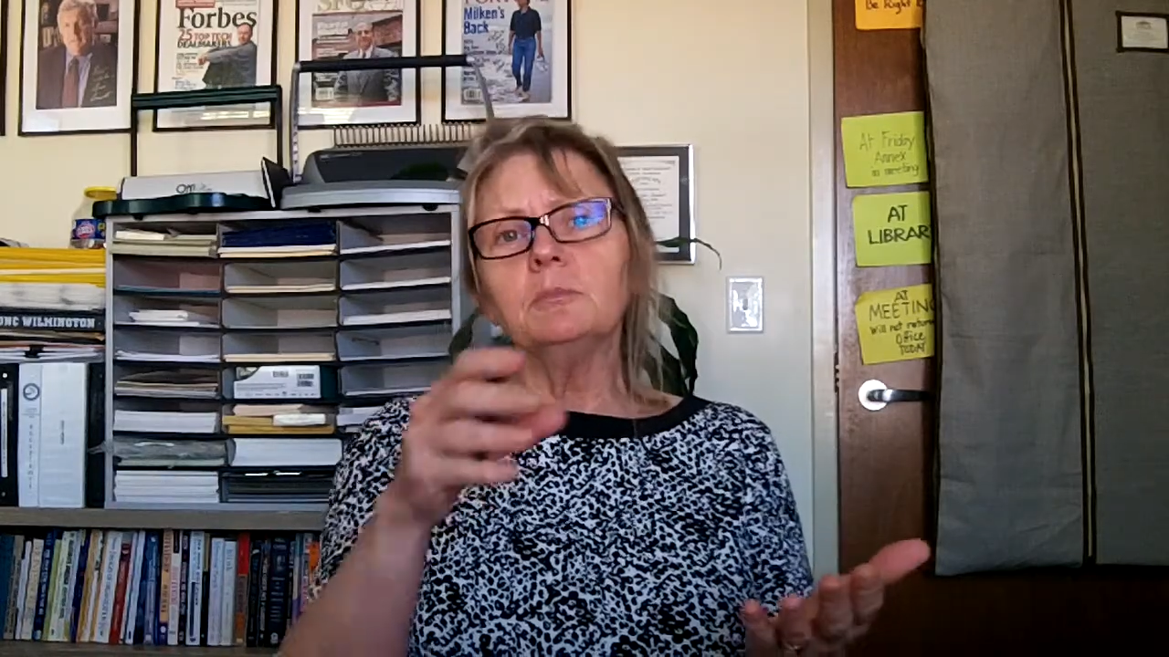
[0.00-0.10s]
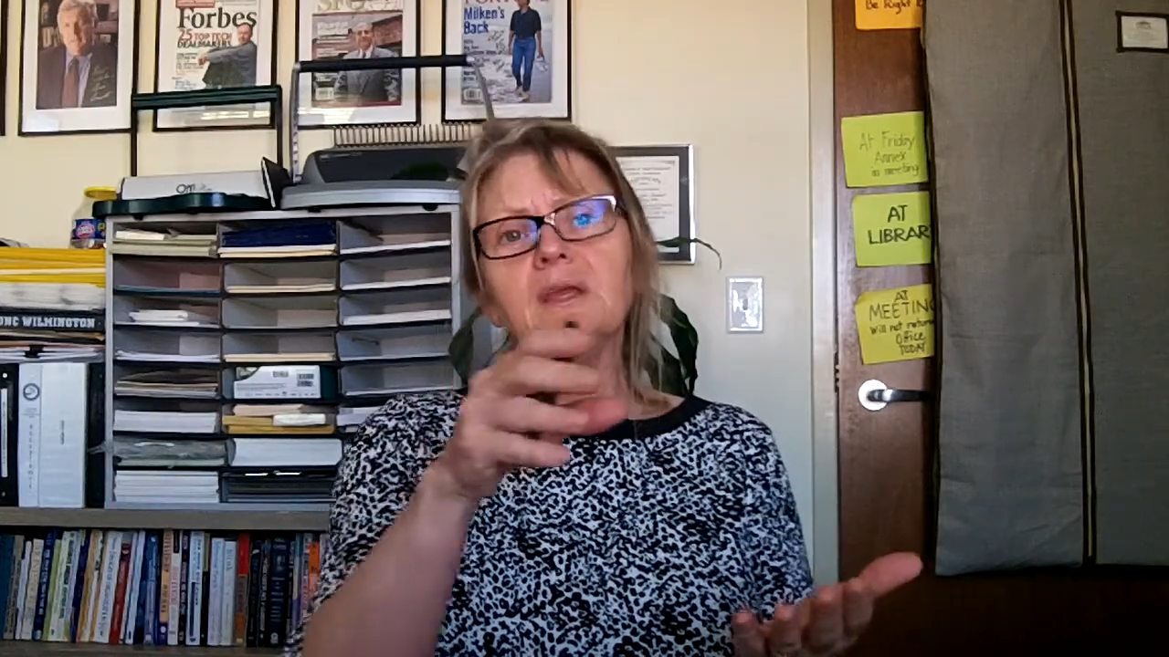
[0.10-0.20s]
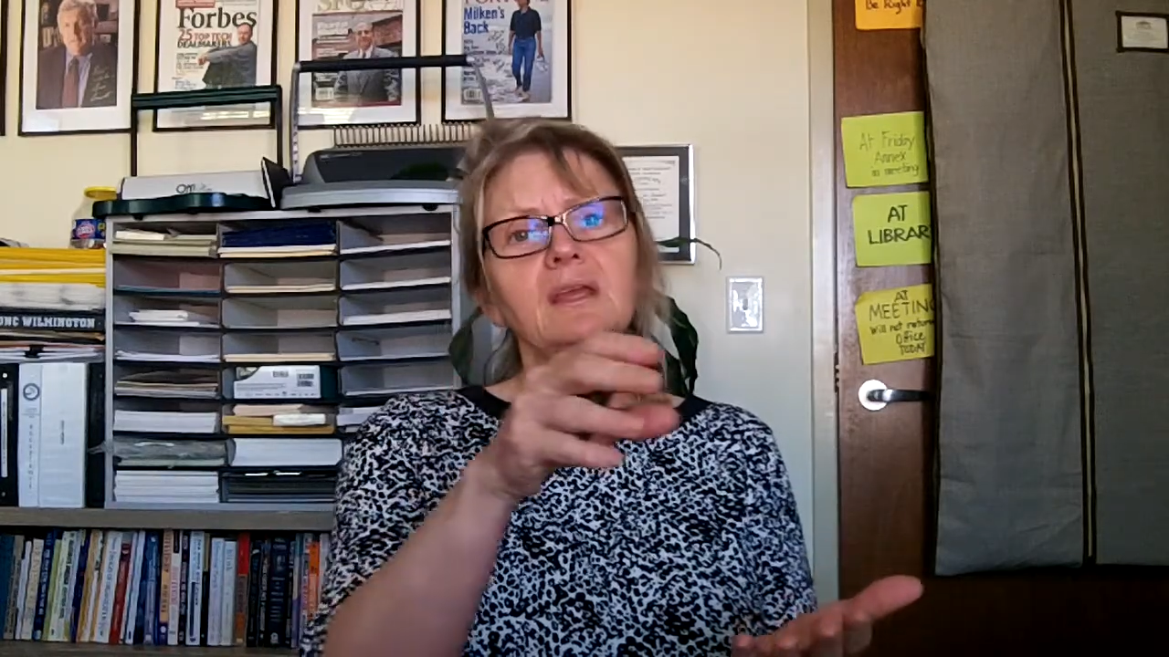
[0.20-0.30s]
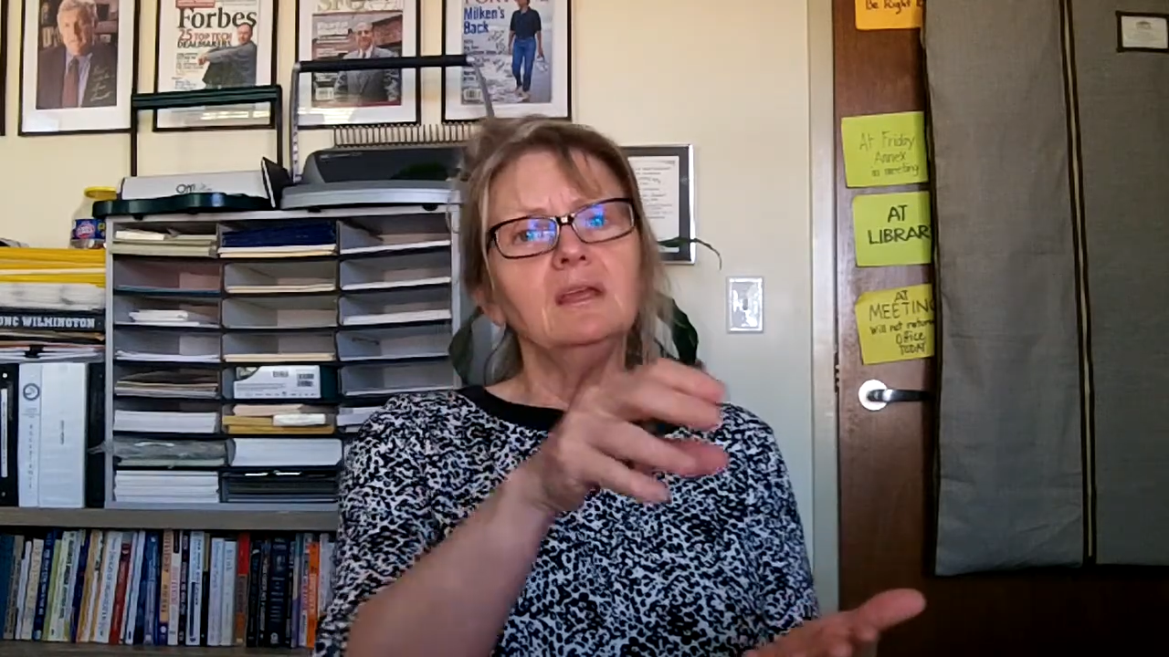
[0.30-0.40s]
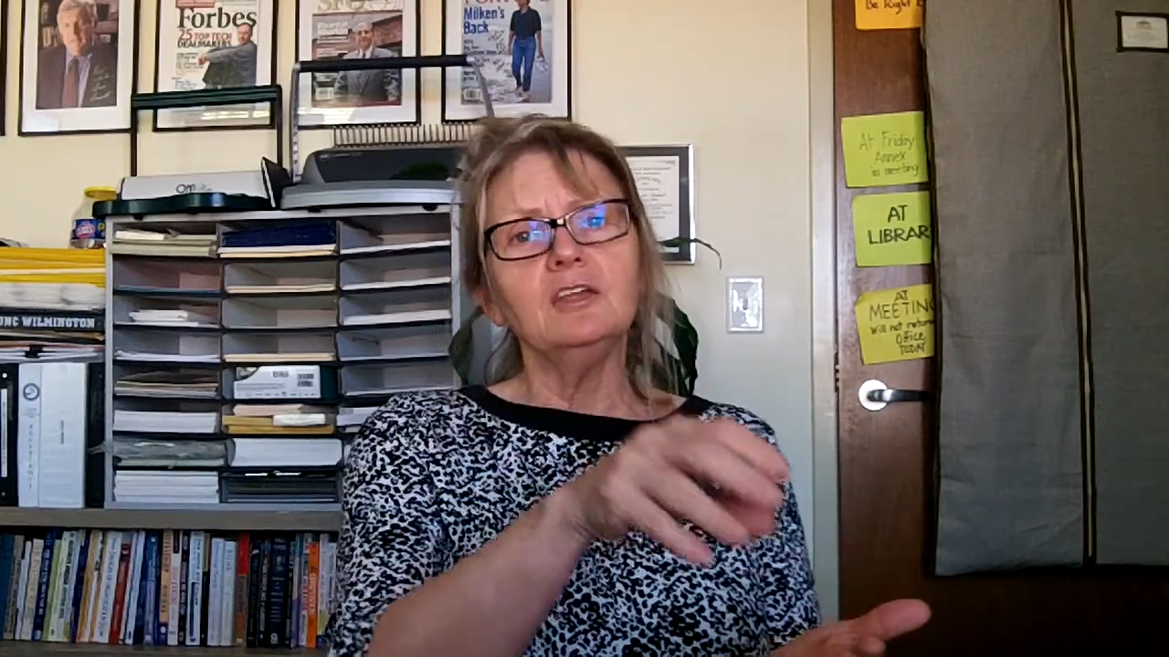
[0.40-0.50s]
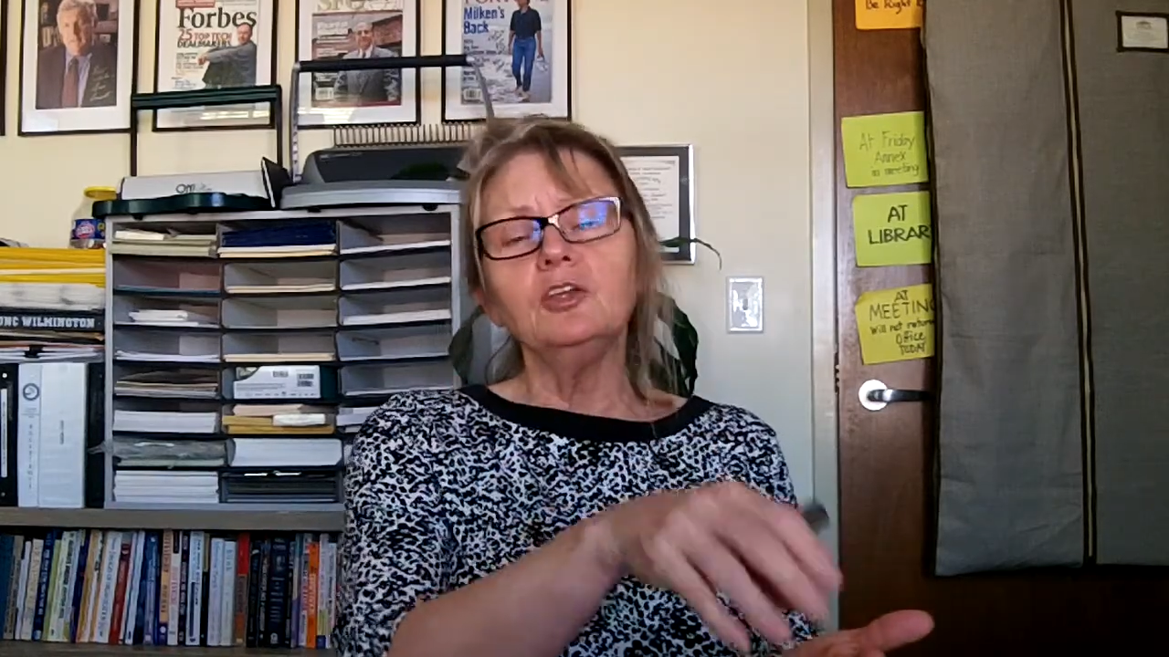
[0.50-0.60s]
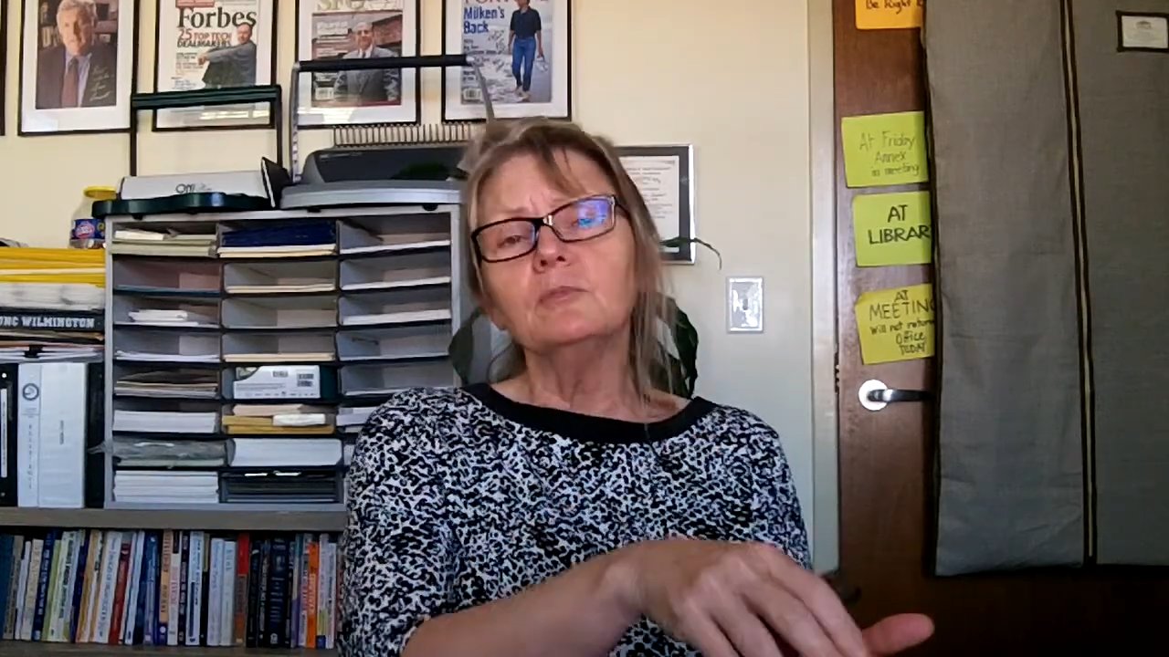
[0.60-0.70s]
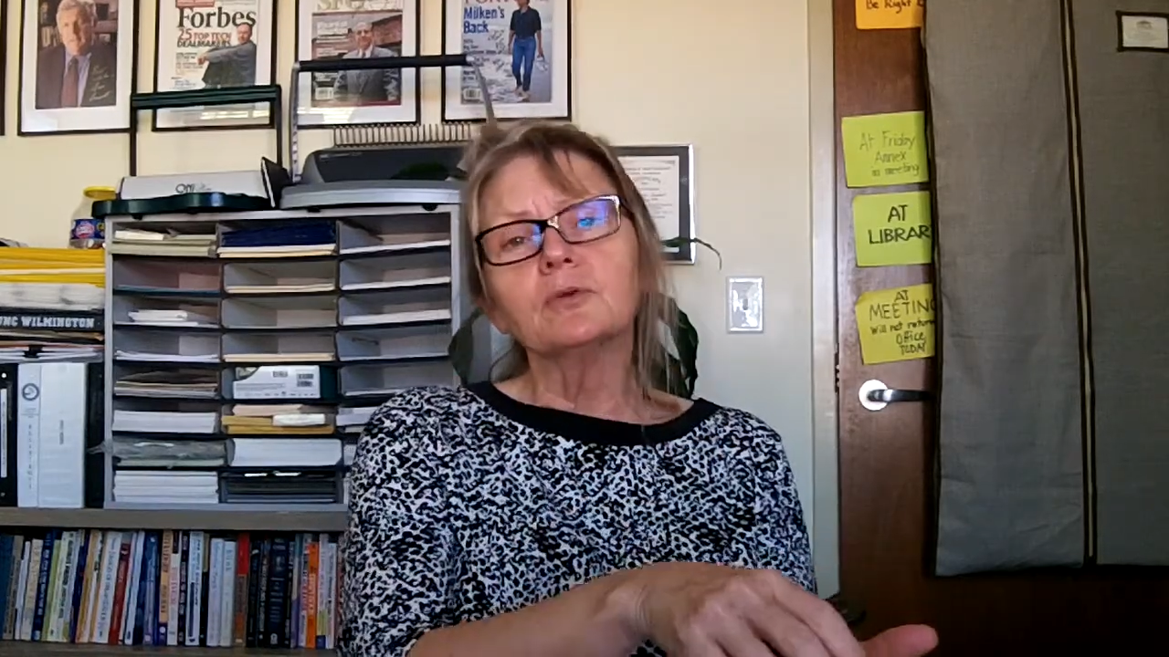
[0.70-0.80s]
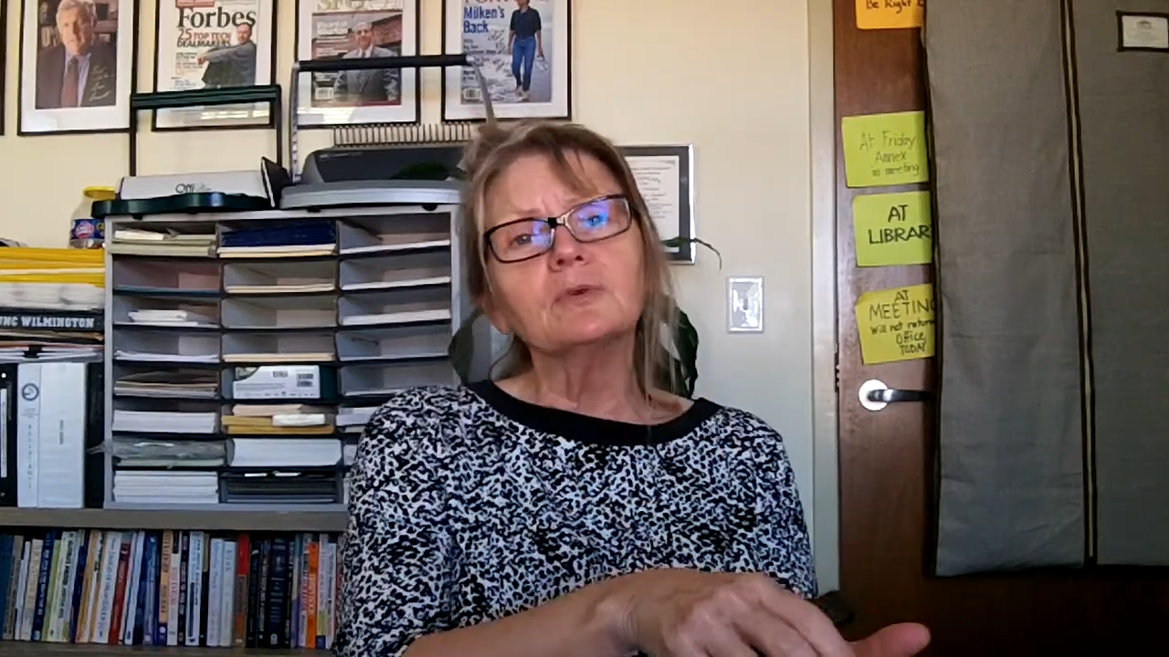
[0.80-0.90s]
be human